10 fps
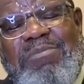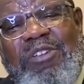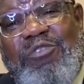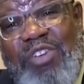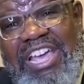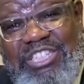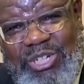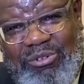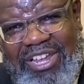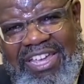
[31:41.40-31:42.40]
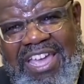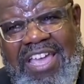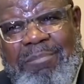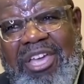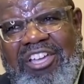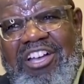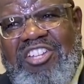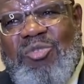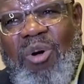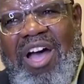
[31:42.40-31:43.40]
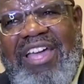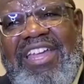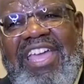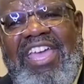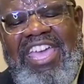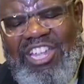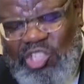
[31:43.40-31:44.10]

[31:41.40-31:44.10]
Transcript: the victory because what? He